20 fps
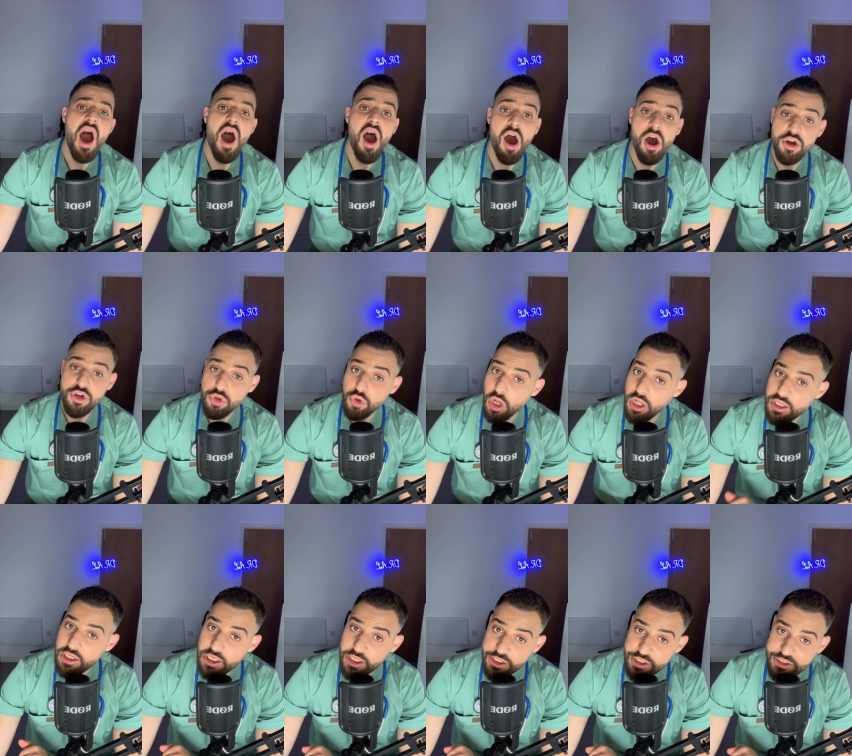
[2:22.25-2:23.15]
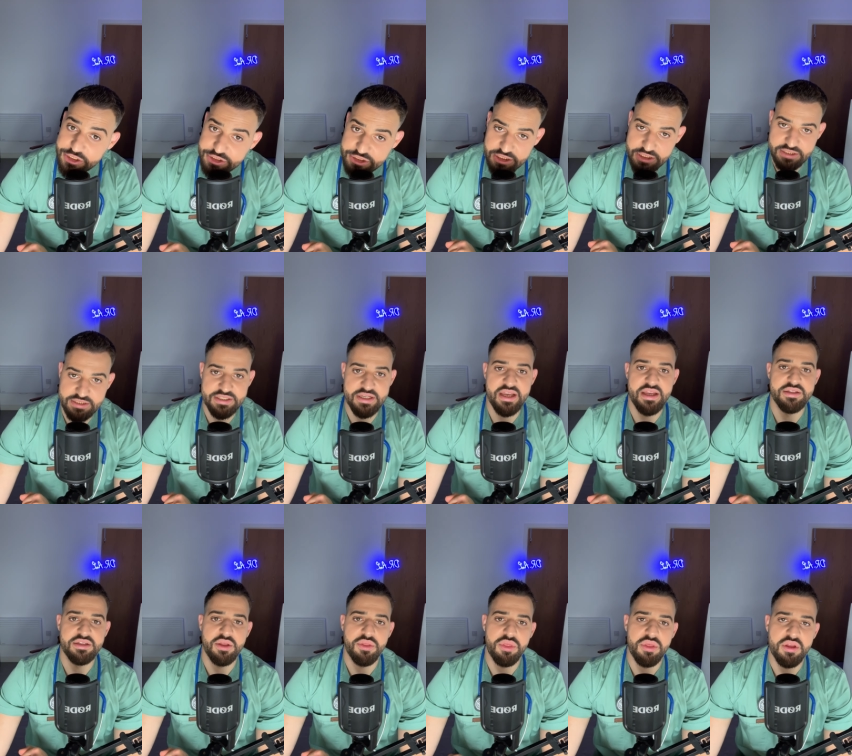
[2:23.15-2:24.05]
Are you allergic to
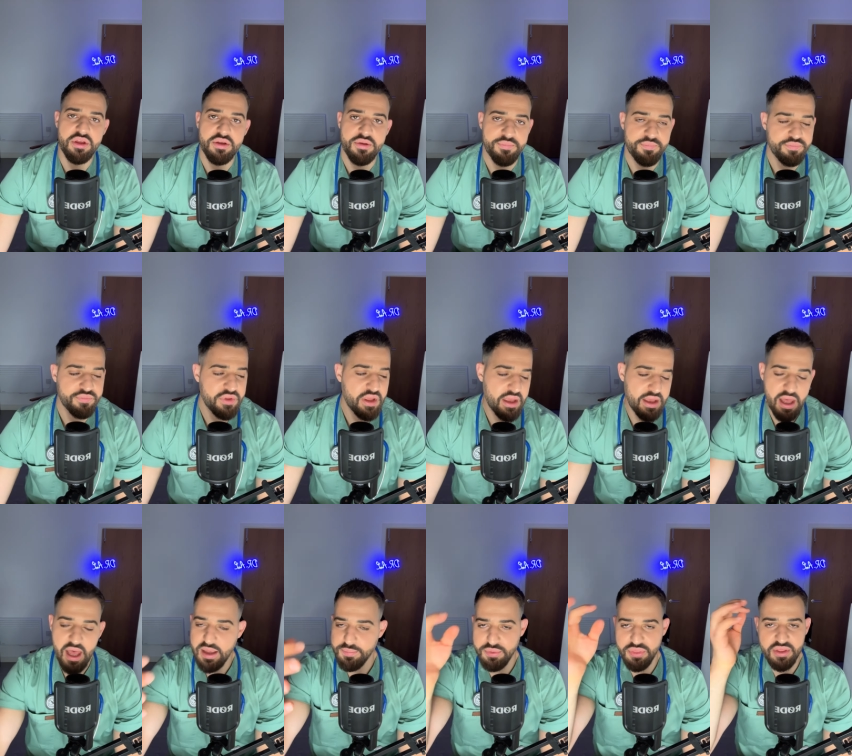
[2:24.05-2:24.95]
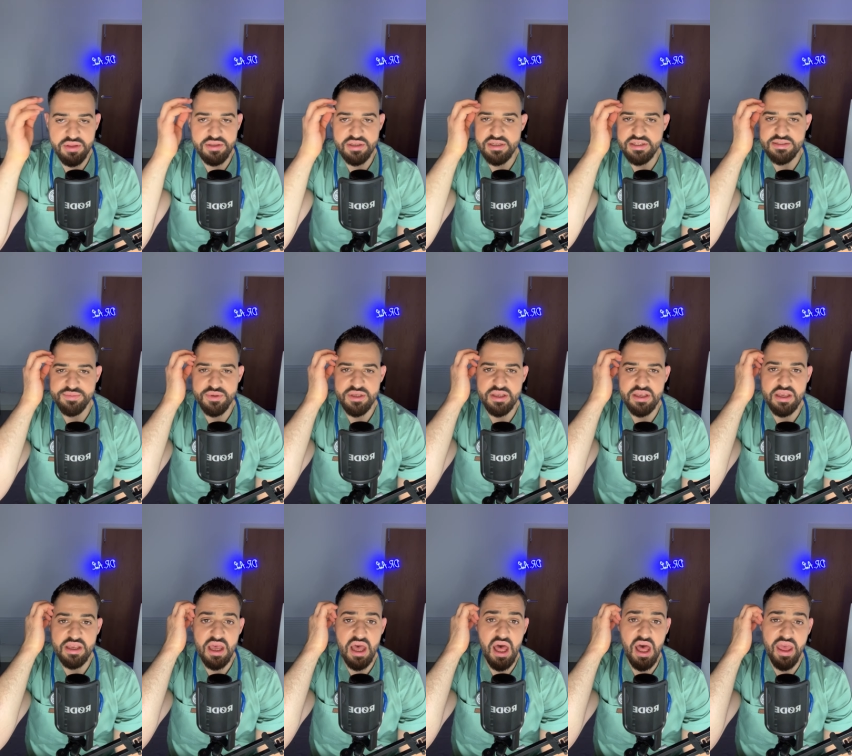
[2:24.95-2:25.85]
anything? Hypothetically
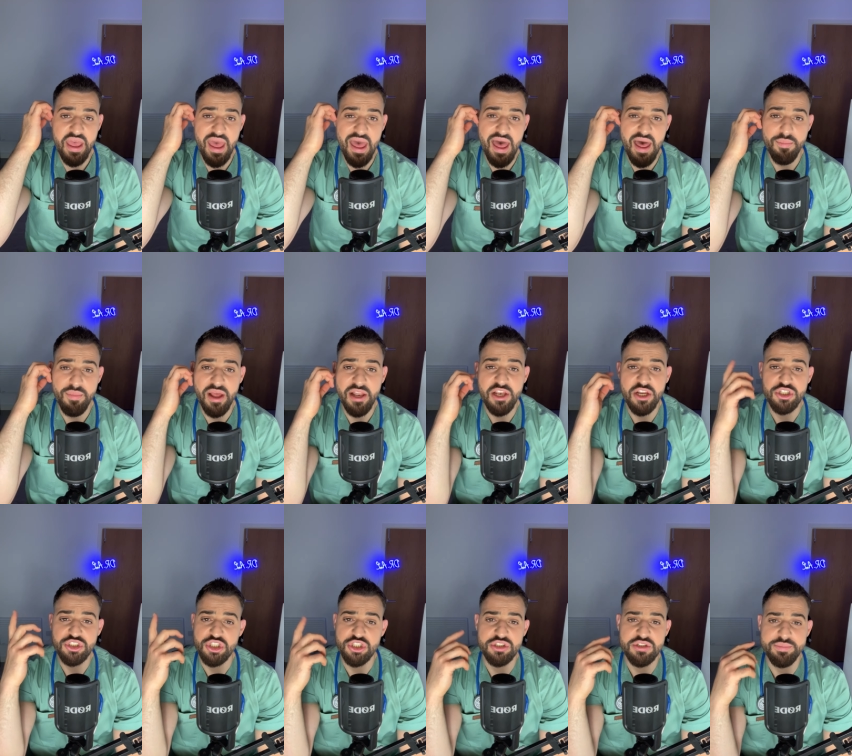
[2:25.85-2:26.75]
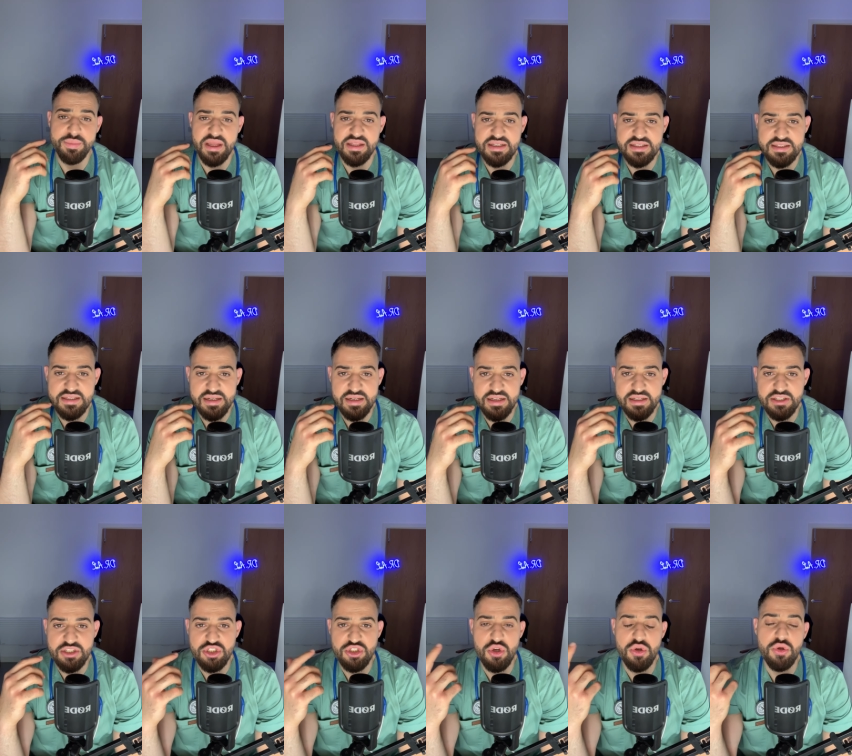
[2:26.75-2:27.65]
speaking, I am allergic to
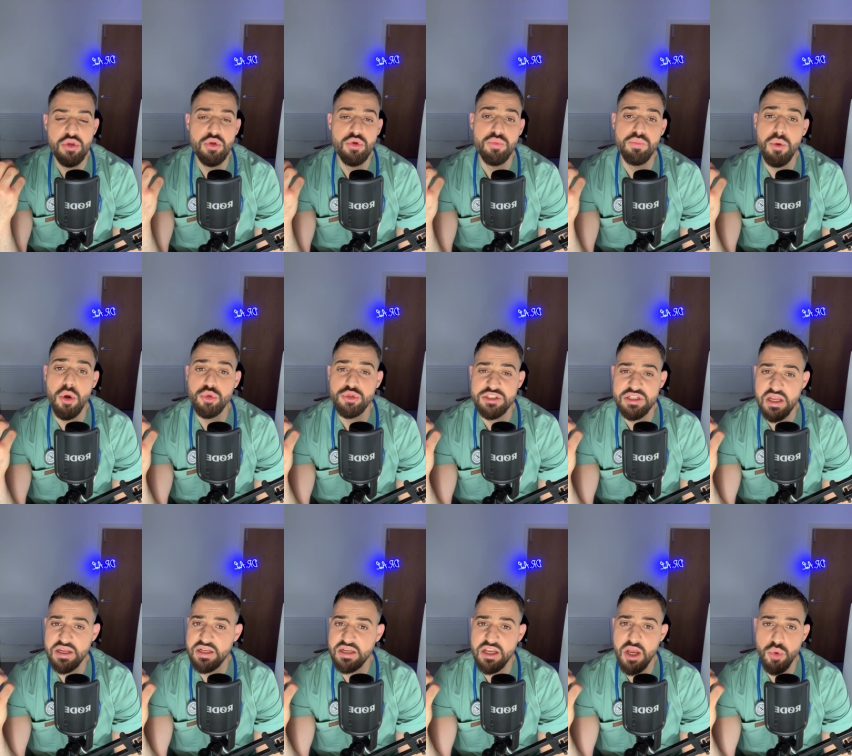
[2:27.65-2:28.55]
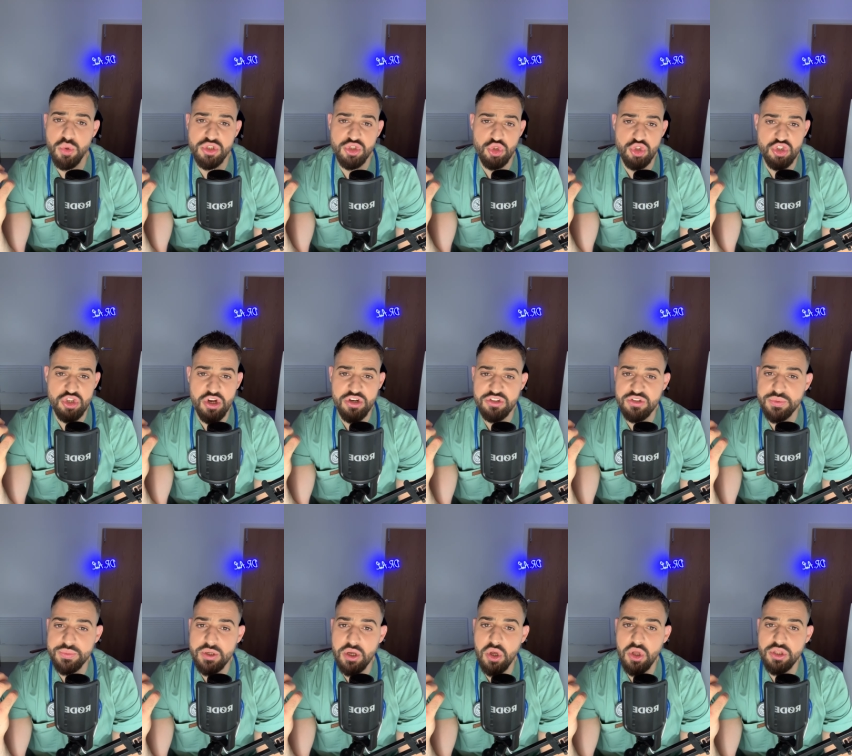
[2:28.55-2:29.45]
penicillin, so you're most likely going to start
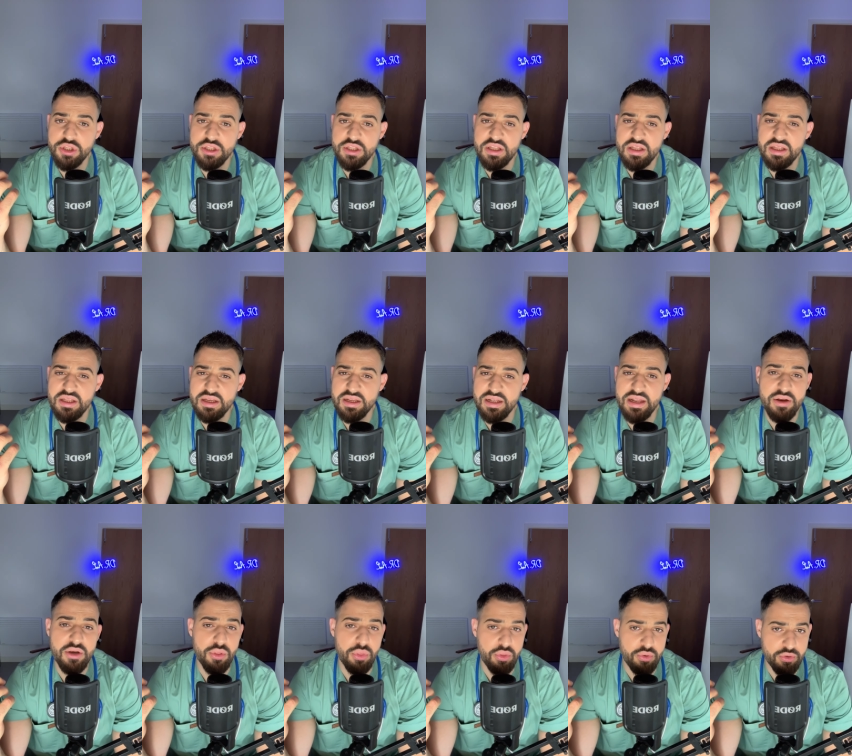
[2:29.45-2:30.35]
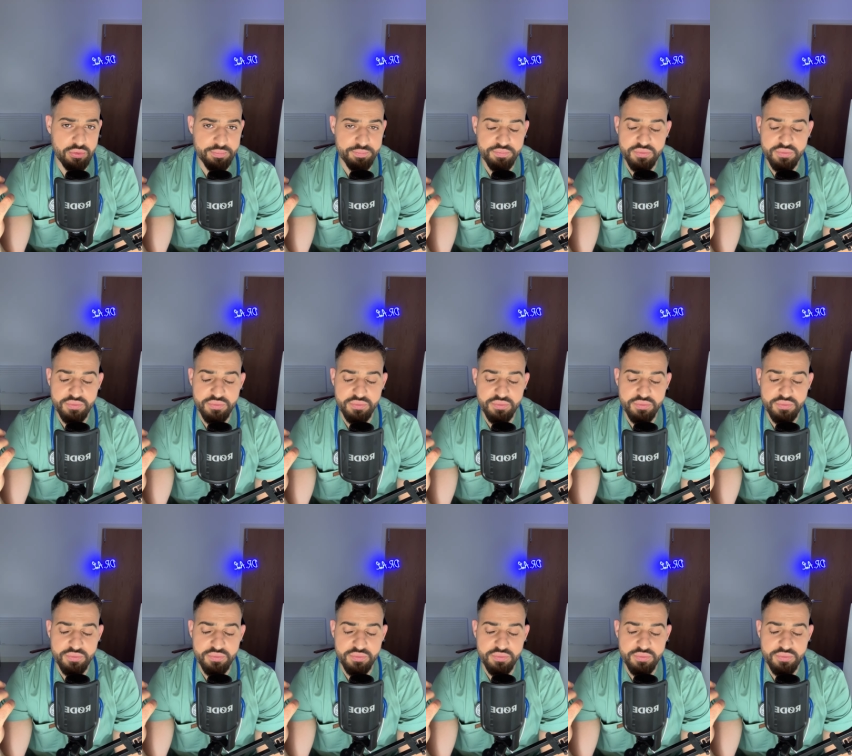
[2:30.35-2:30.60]
me on Clarithrol.